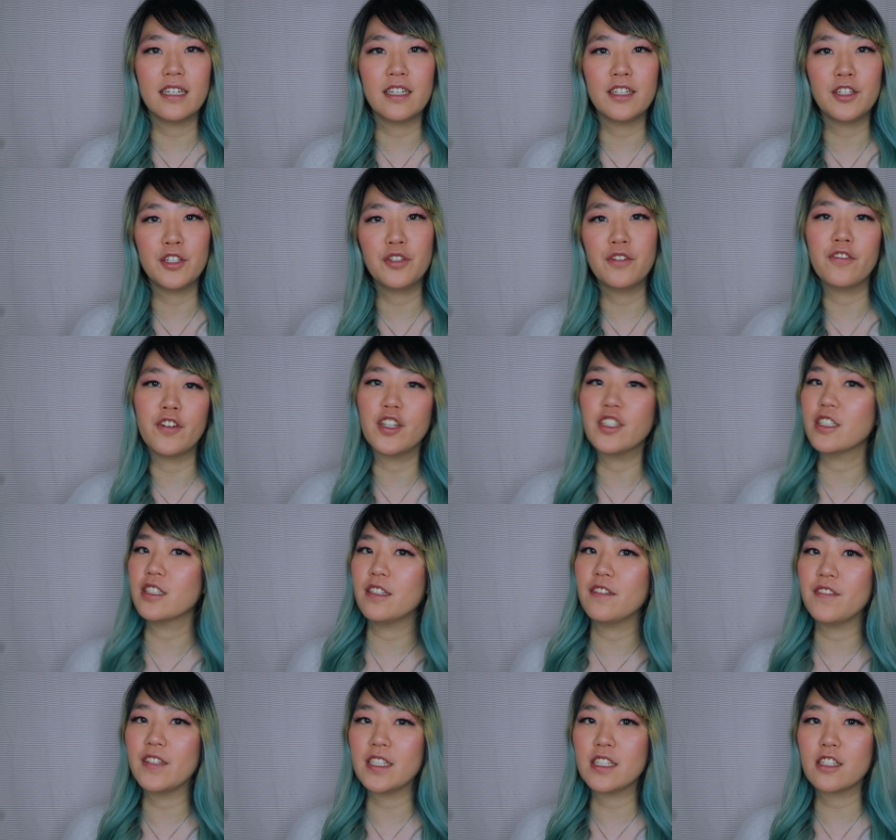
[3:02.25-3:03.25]
a new version
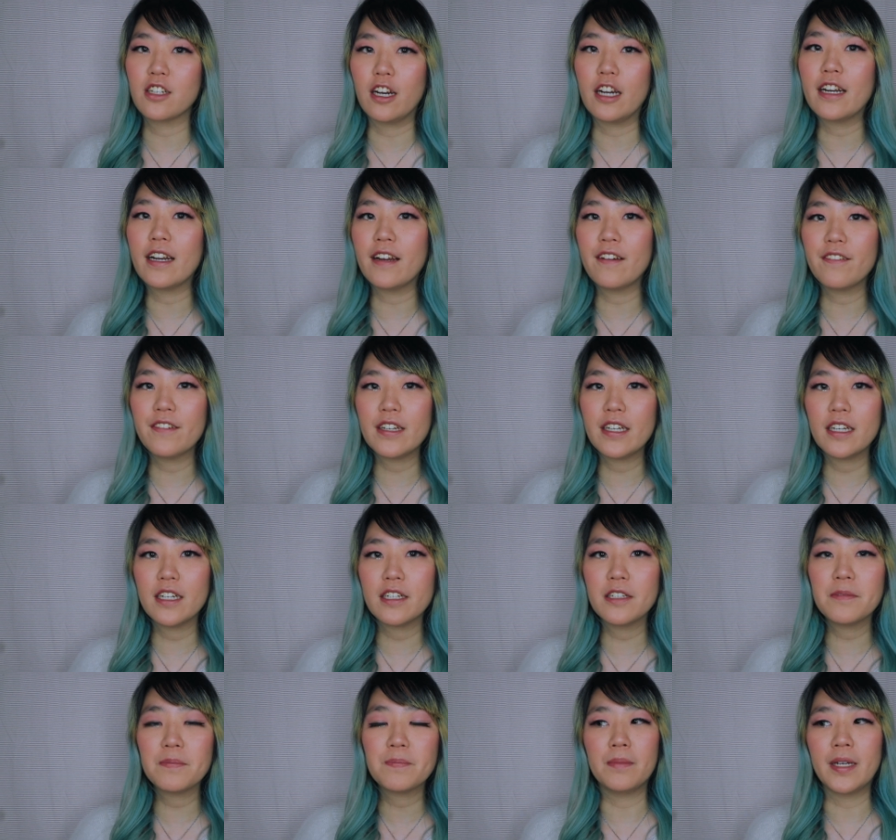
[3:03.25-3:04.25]
of the skirt every
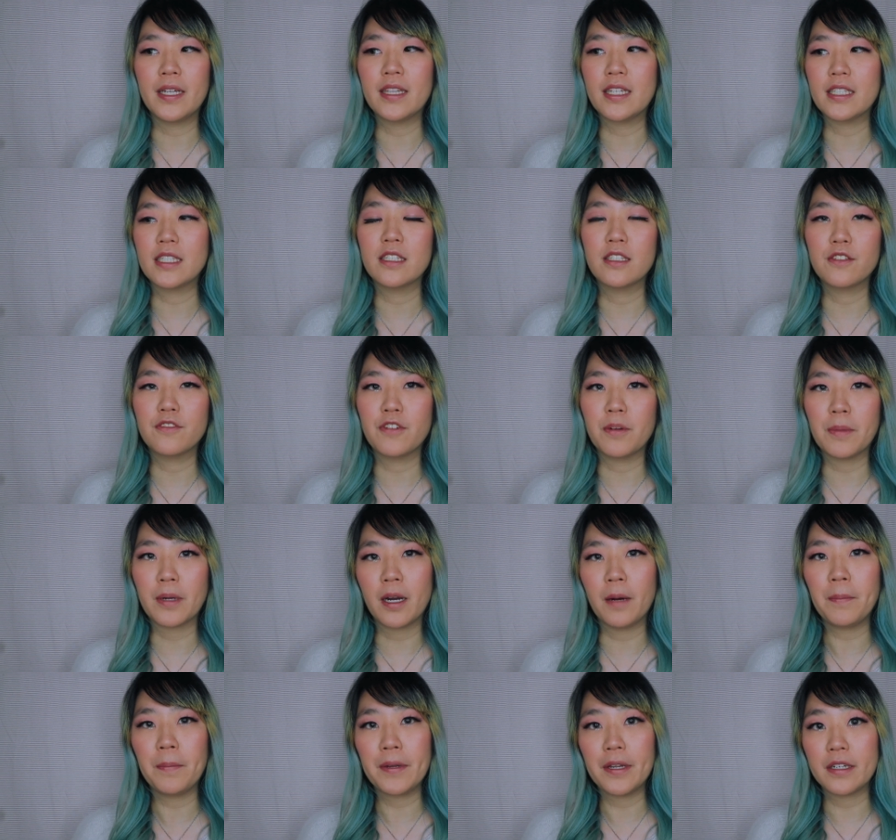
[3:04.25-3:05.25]
year and this is from a
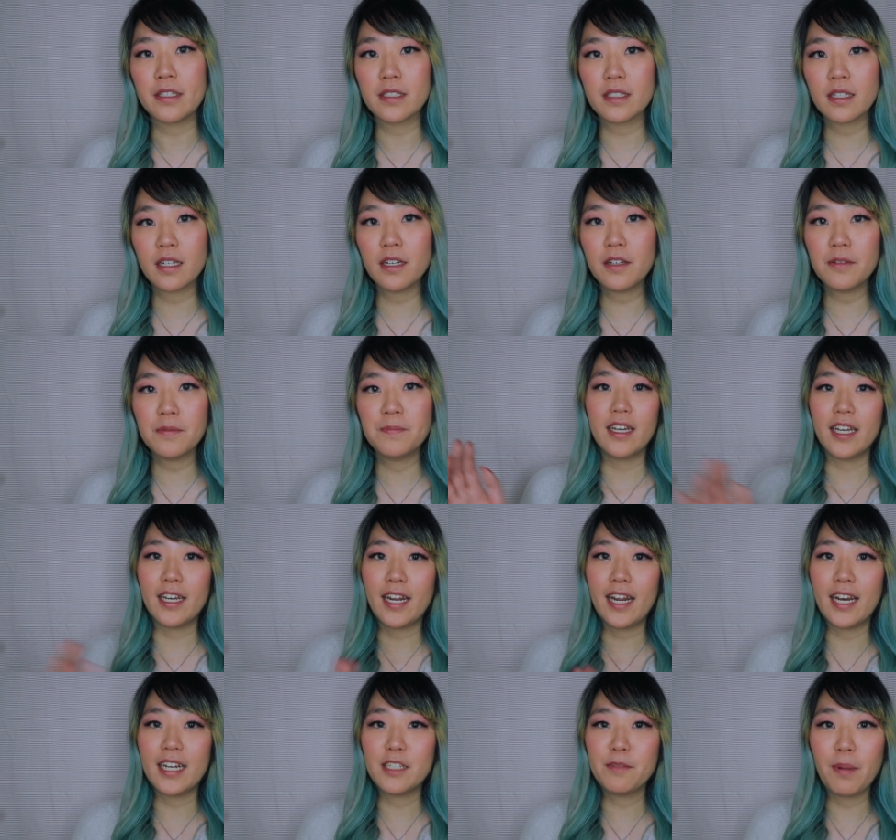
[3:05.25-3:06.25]
couple years ago. It
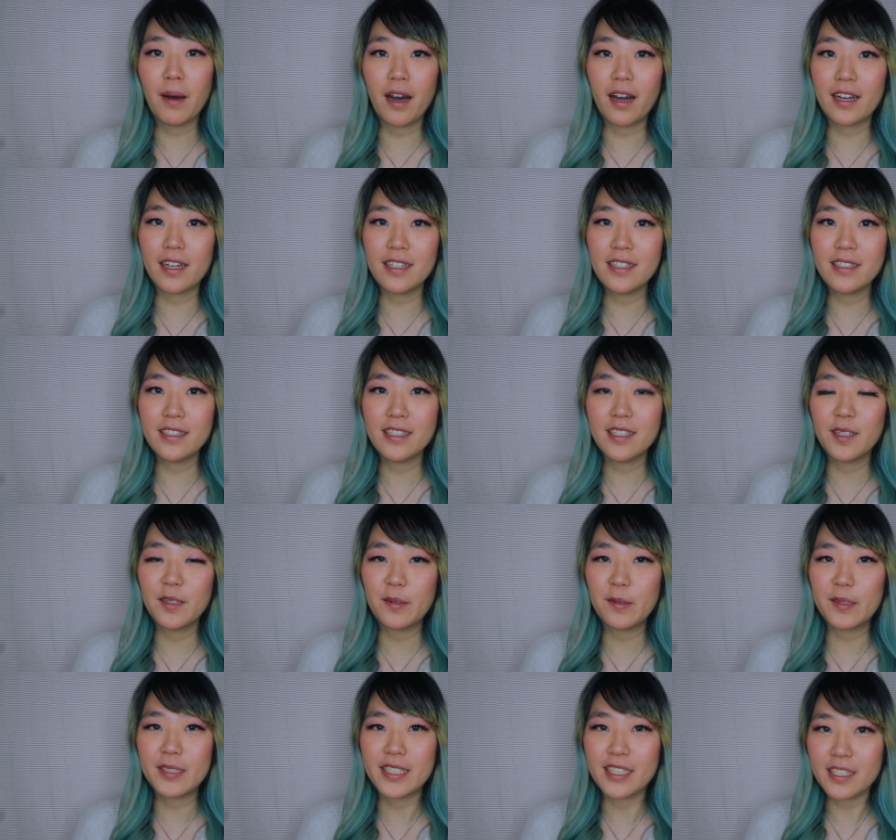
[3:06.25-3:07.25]
has pockets
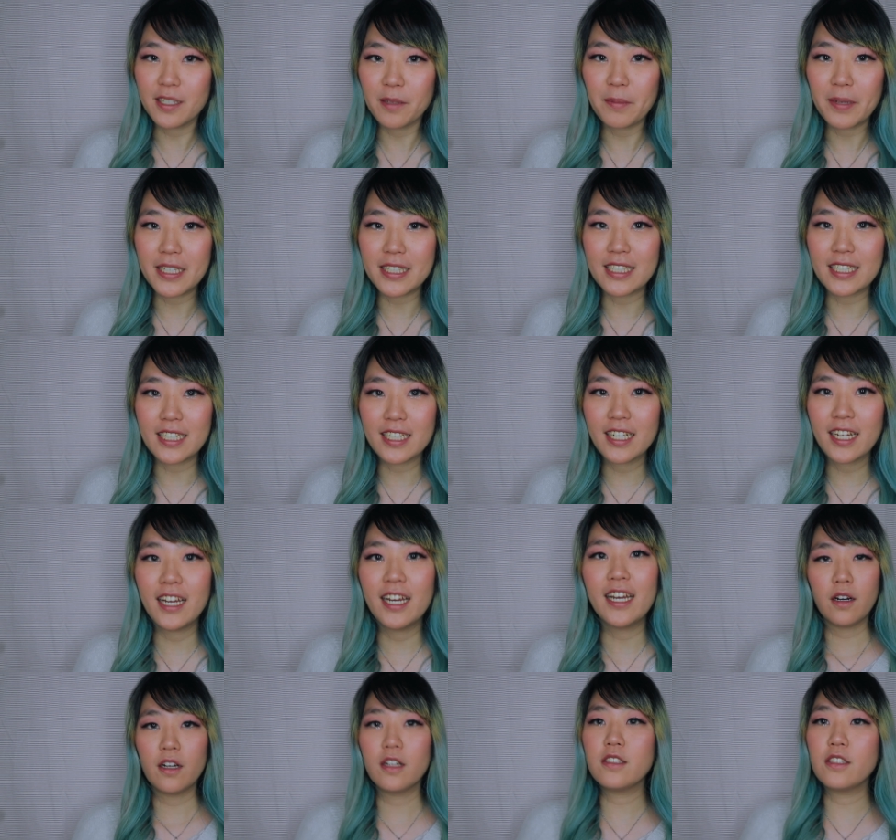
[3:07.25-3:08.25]
which is amazing.
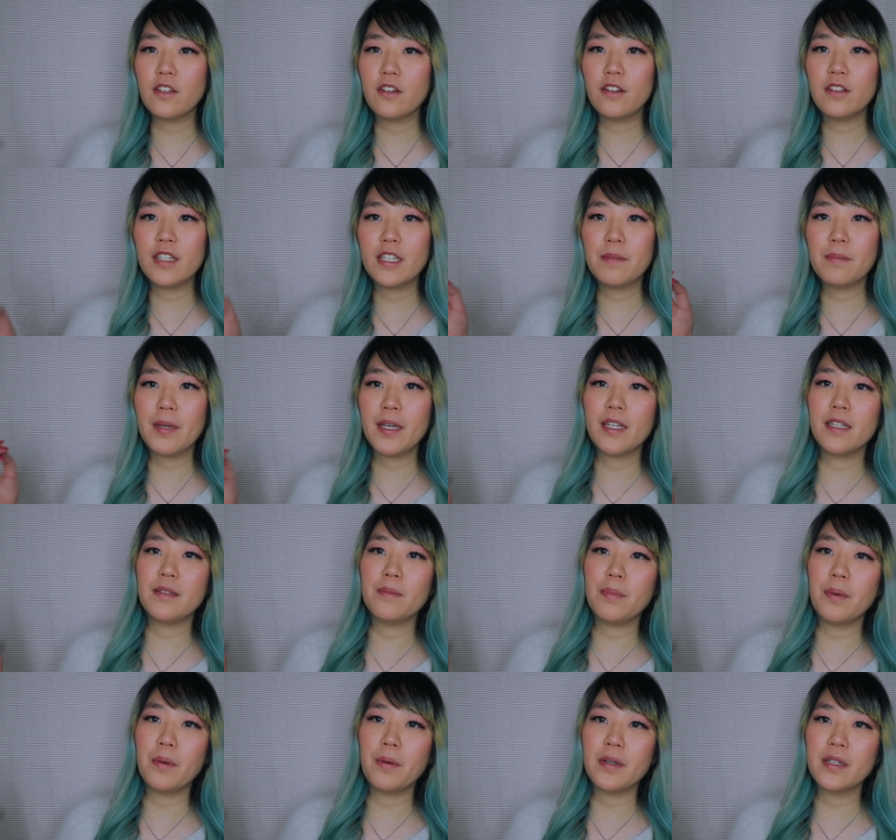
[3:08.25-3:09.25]
Also the
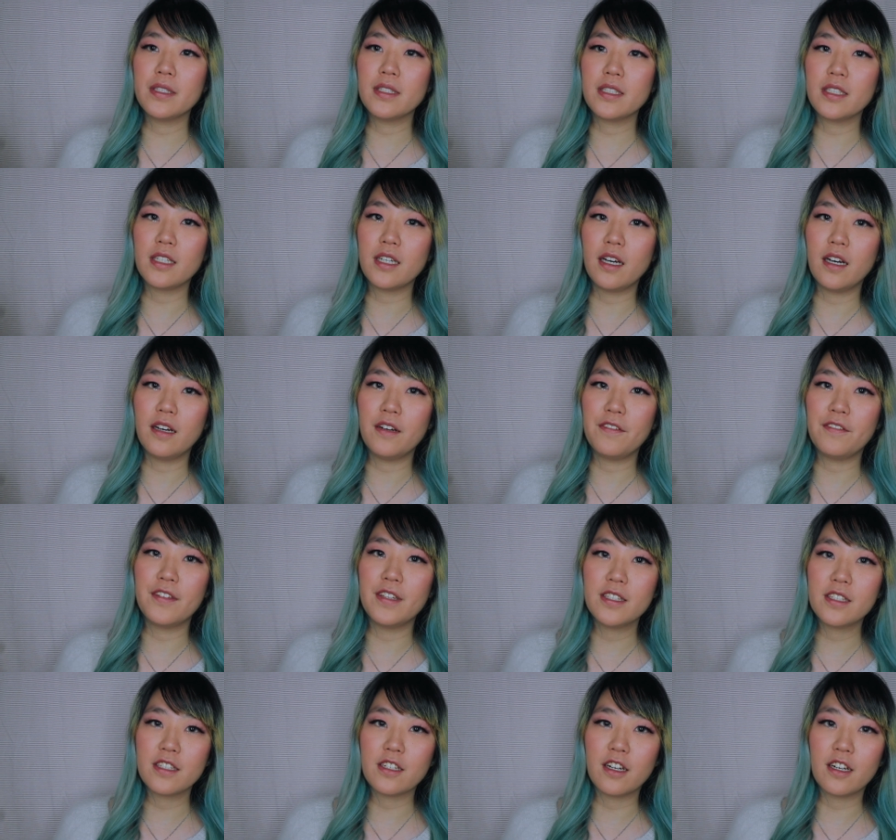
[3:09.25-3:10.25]
main point of the
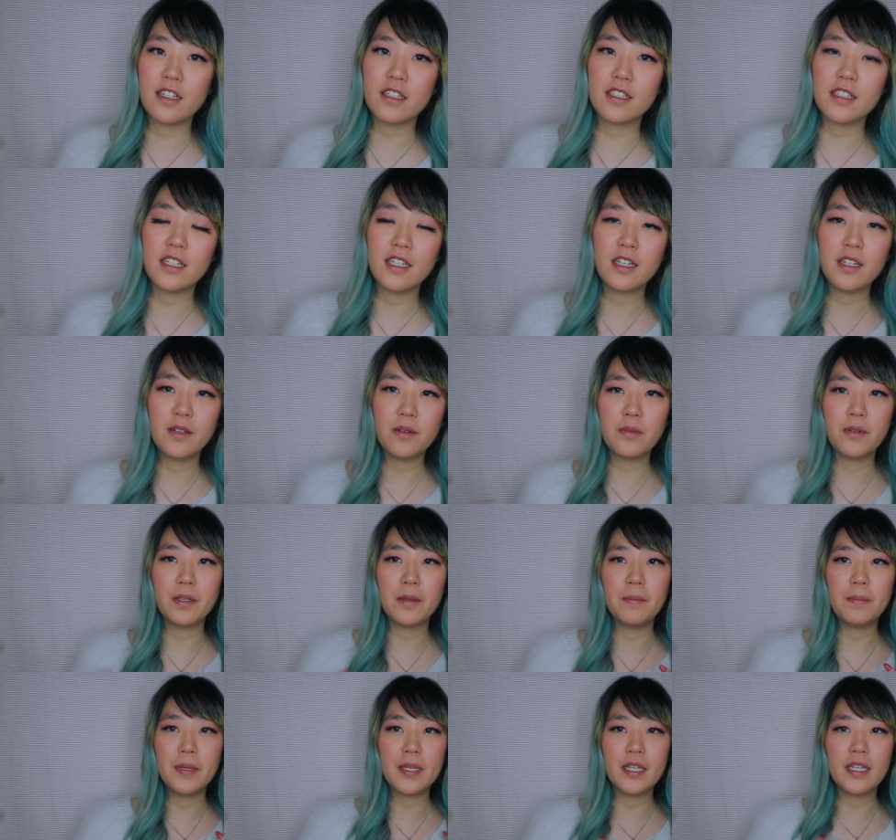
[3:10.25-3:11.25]
skirt
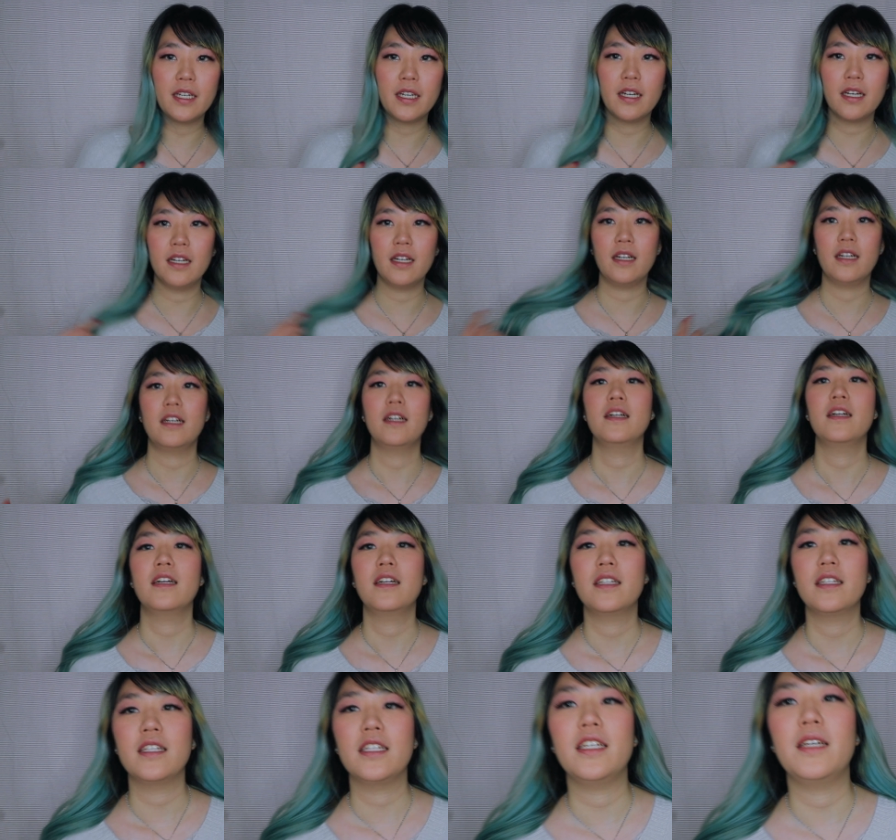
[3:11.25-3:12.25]
would be
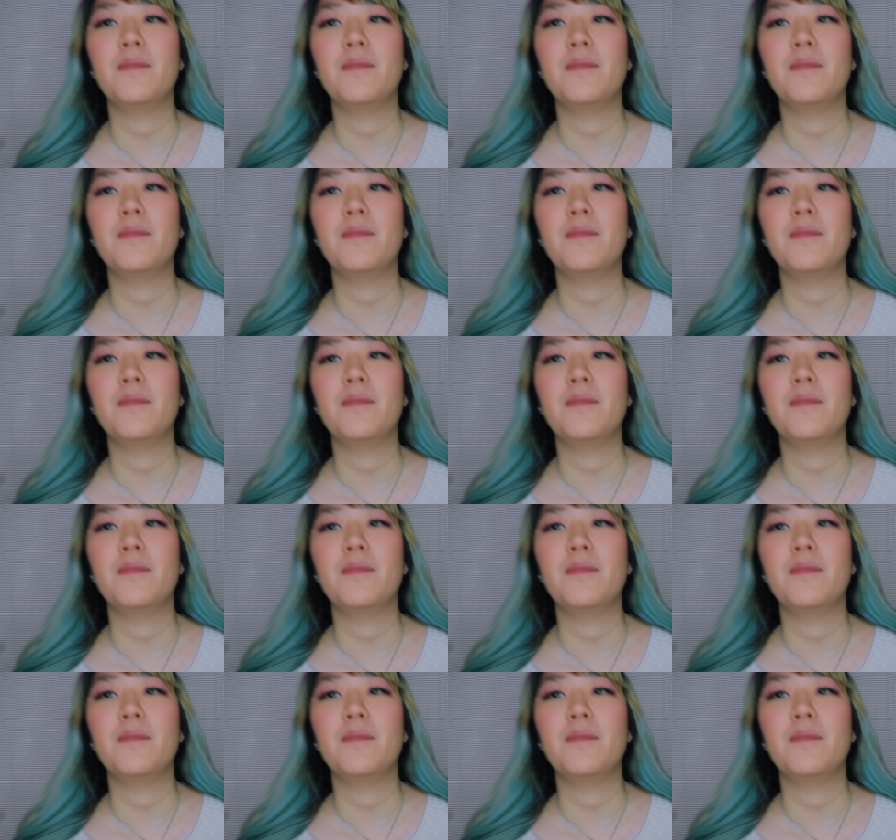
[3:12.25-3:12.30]
the